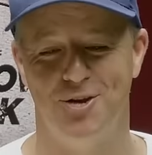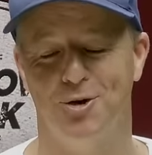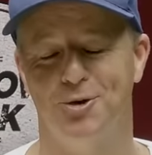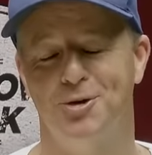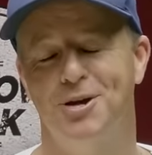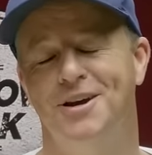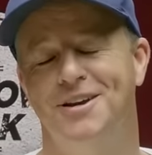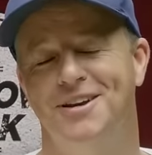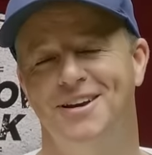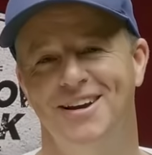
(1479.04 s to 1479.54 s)

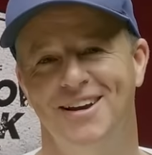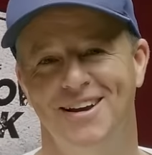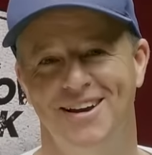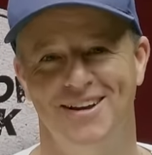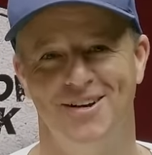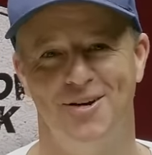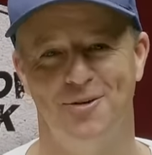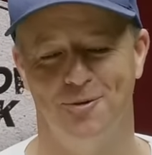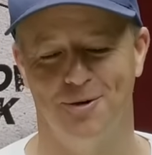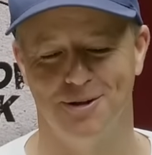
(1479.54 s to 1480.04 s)
Your,
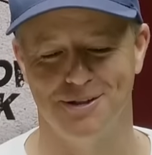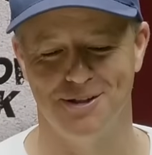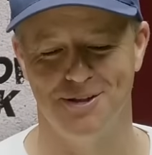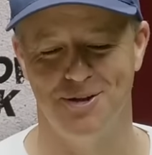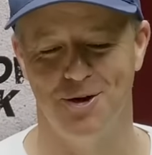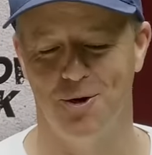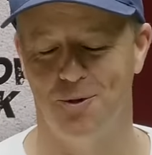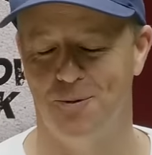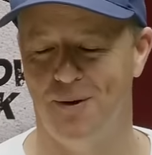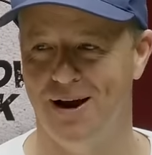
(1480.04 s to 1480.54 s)

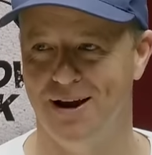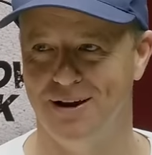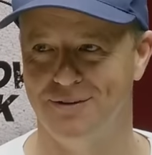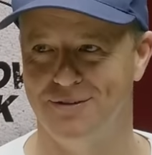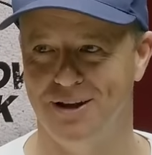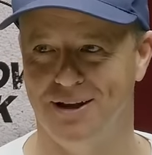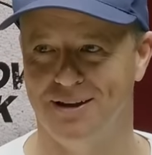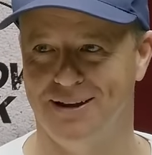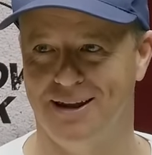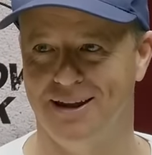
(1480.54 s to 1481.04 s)
wasn't your way
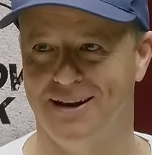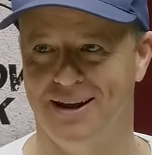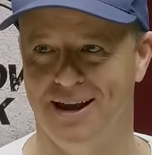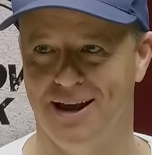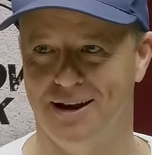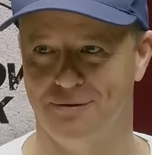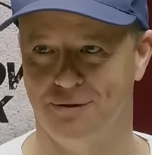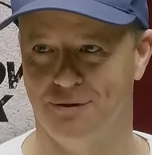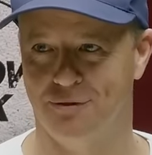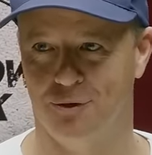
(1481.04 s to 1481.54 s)
of
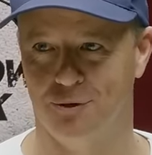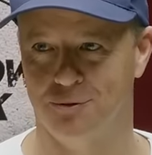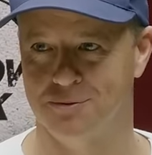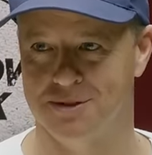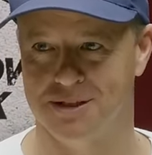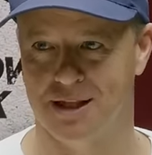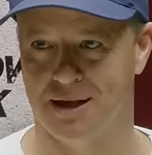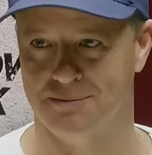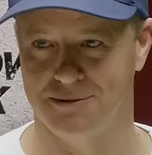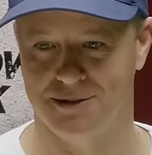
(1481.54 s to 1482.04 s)
getting out of a
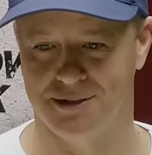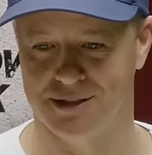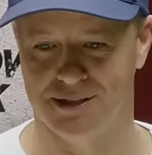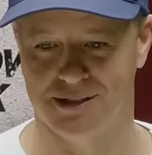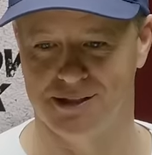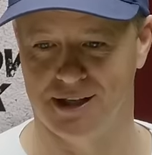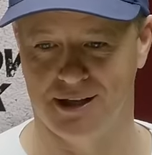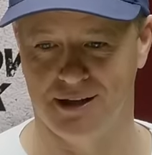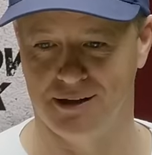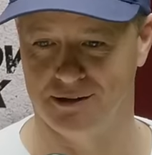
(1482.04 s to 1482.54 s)
form slump
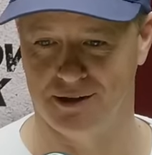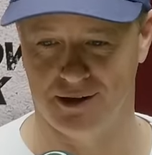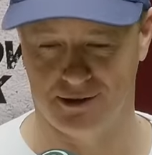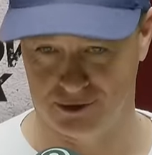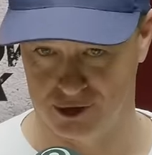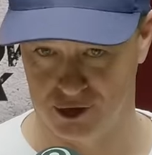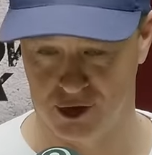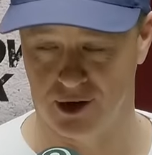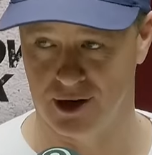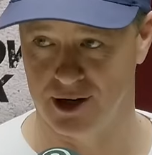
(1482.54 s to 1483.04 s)
just to hit,
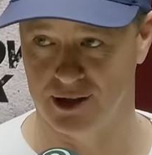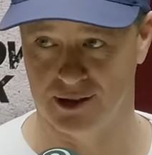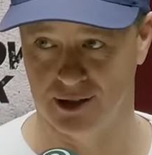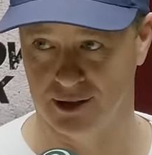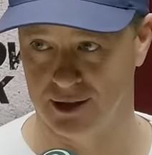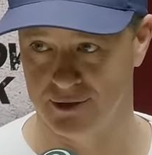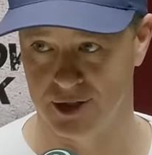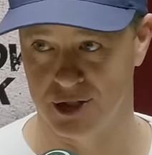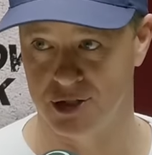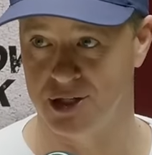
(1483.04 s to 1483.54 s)
try and hit
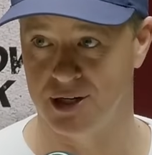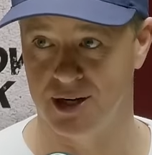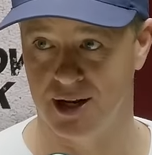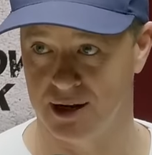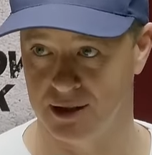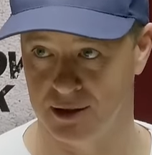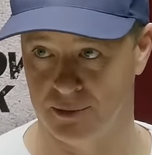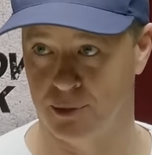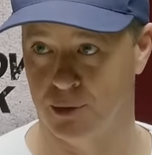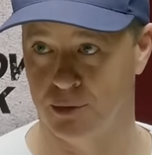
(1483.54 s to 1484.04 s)
the living shit
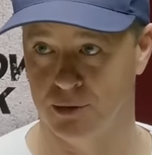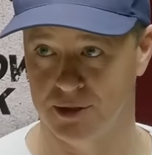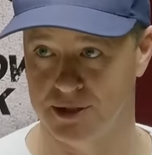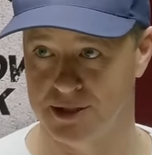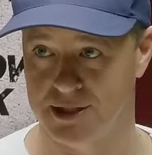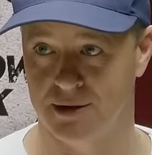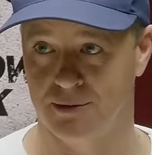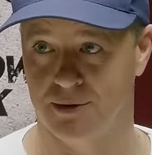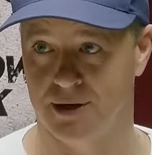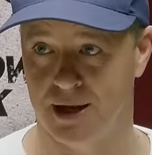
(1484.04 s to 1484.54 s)
out of the ball
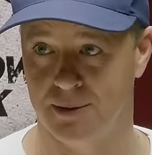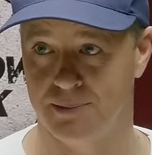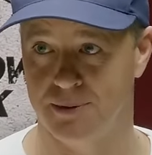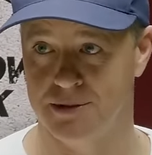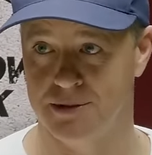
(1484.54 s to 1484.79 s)
and see what